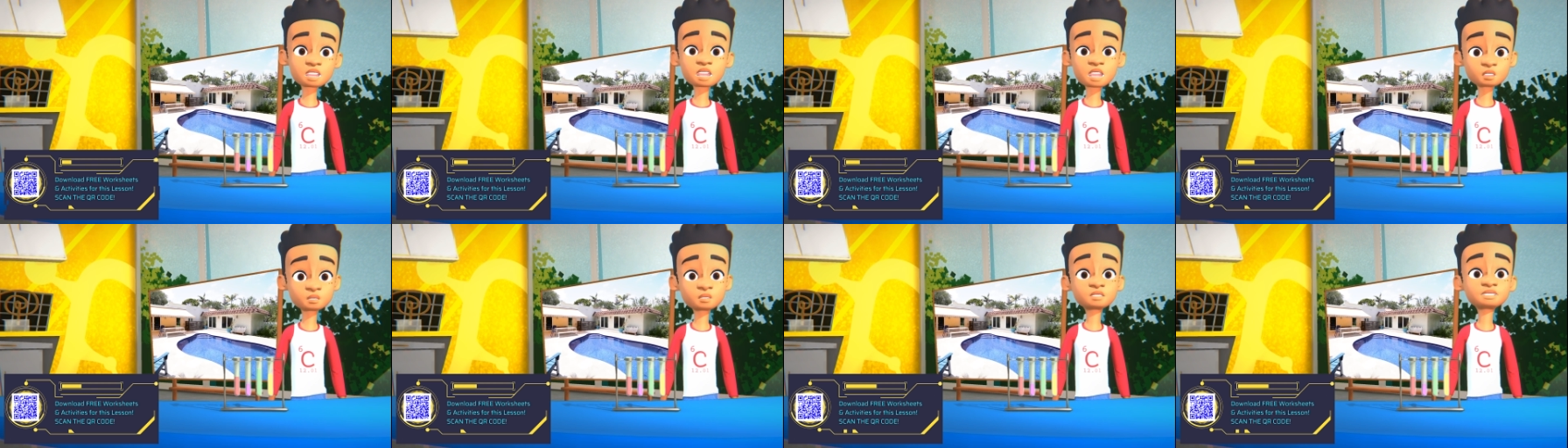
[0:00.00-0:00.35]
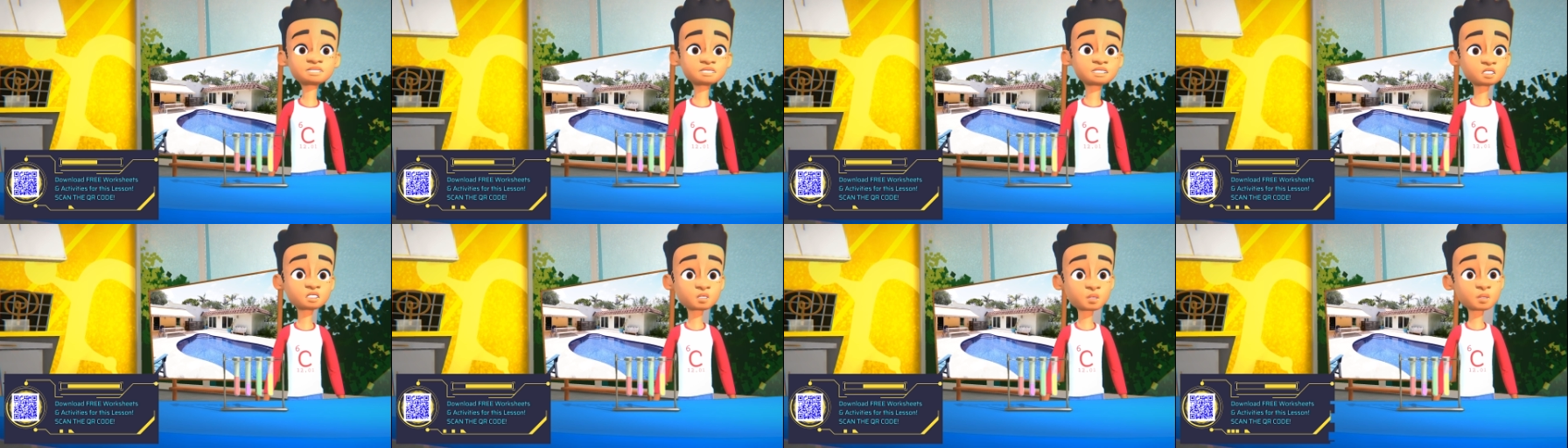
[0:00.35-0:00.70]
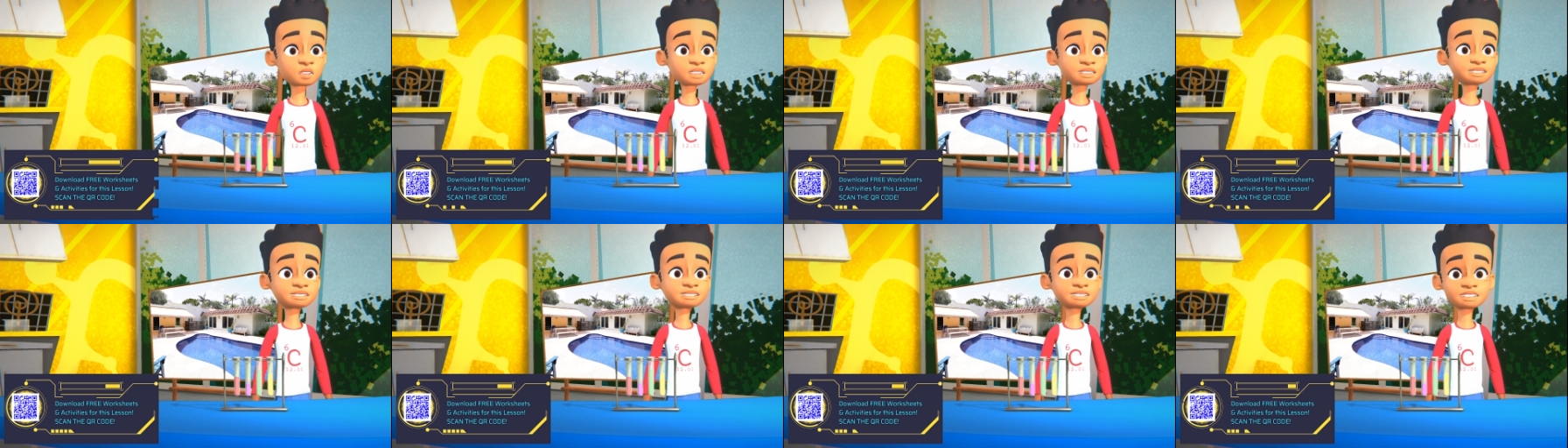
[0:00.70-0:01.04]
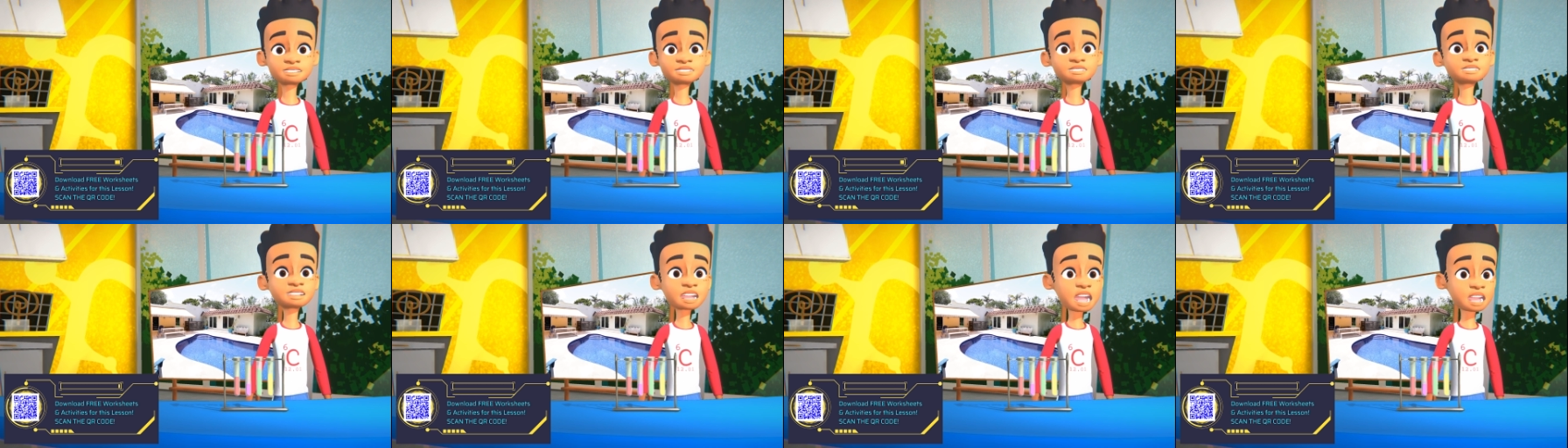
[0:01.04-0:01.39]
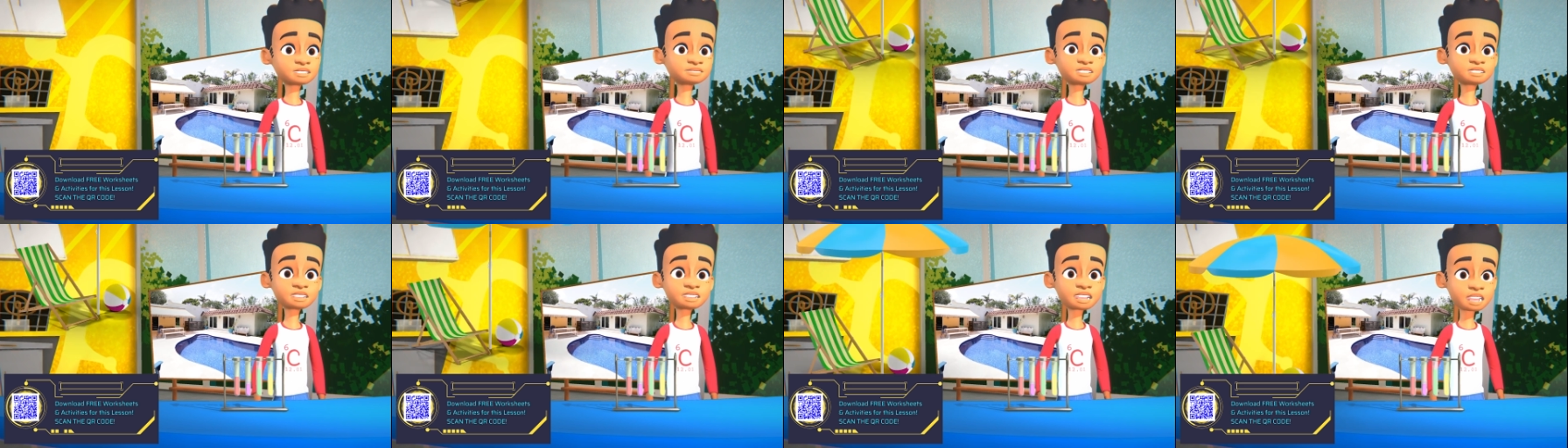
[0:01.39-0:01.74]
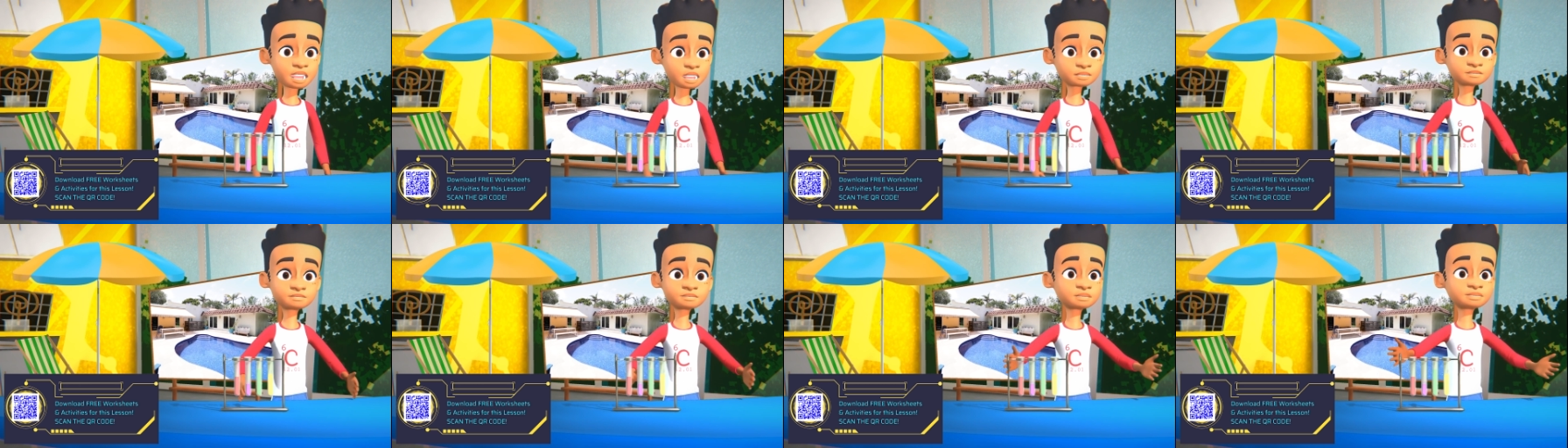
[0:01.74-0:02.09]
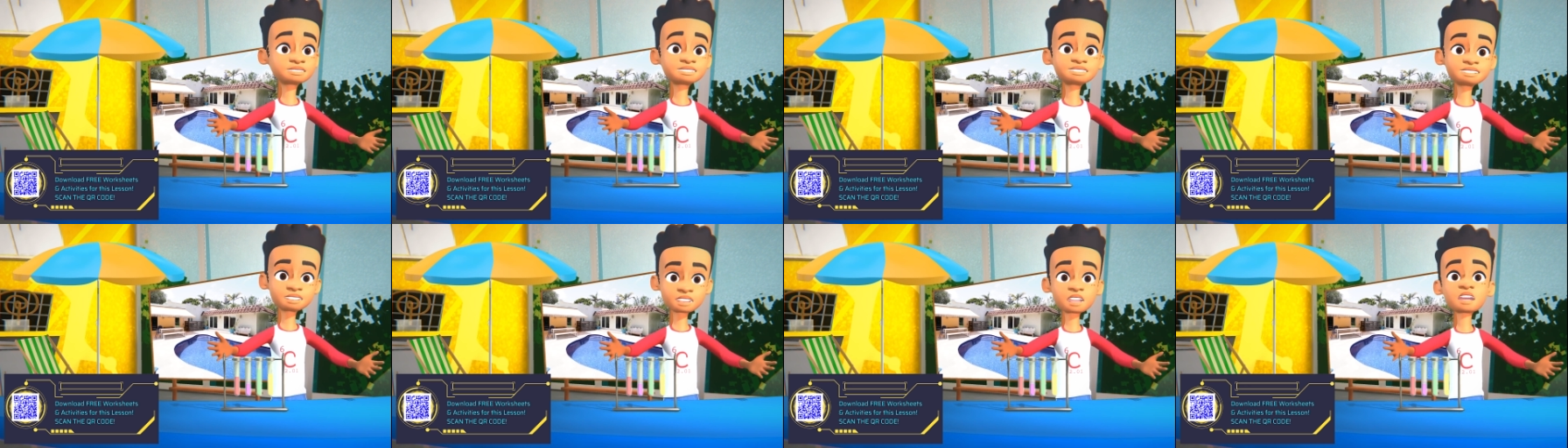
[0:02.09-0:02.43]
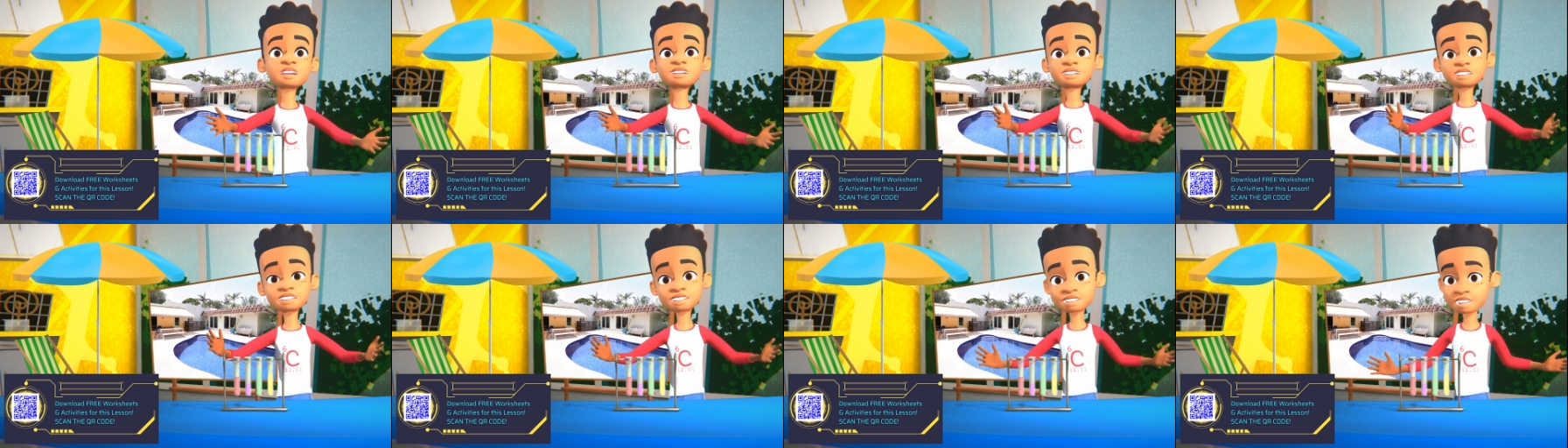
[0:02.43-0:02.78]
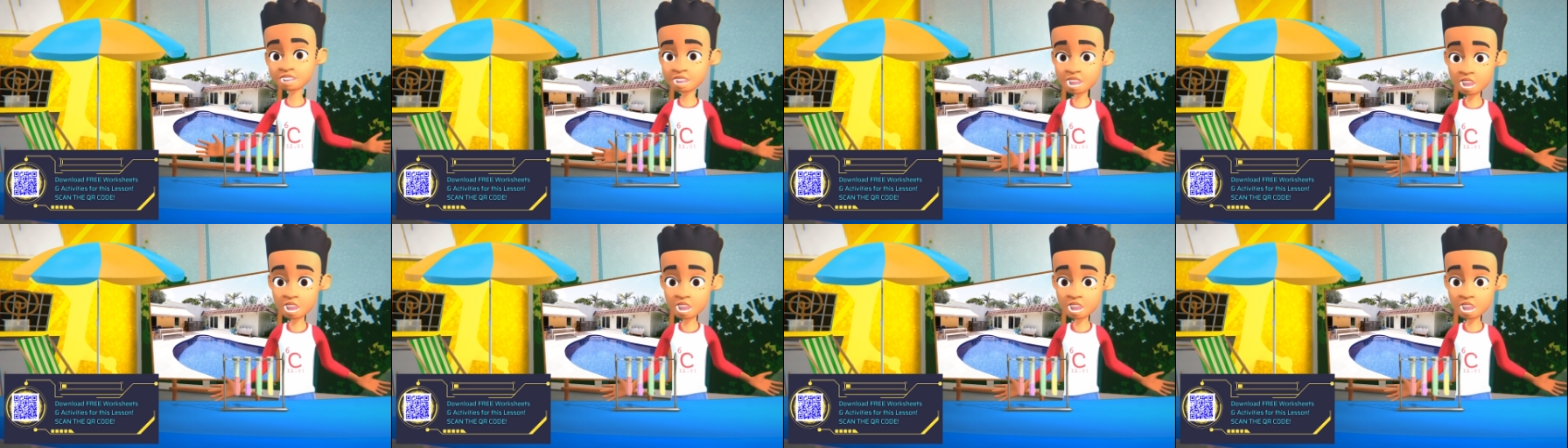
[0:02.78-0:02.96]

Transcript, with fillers: He wasn't going to even have to get up from his lawn